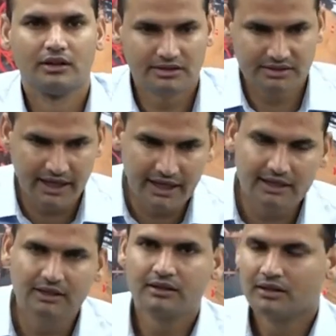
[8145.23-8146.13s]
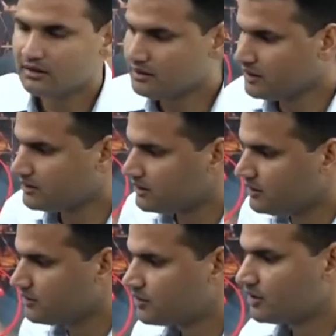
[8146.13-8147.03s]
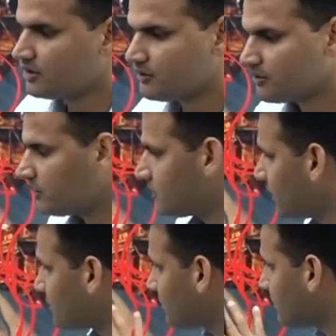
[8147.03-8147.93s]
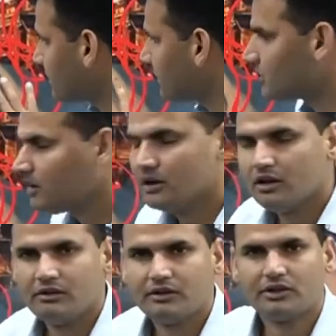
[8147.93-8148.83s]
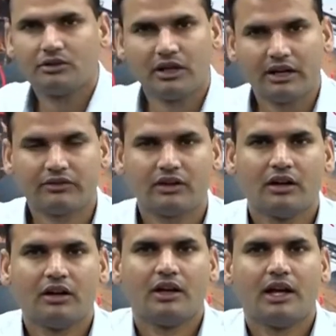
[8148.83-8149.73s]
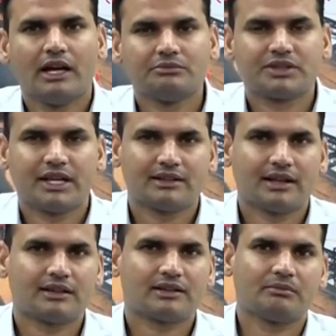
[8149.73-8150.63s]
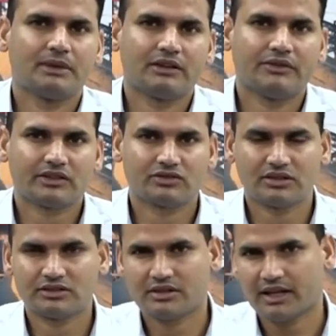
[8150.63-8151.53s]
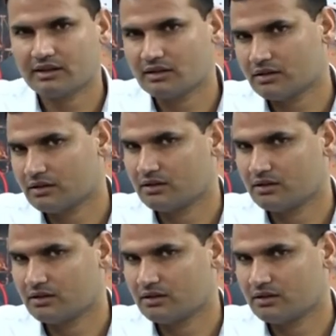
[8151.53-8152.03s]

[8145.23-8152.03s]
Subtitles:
Sand, yes, instead of natural sand, we do have M sand, that is manufactured sand.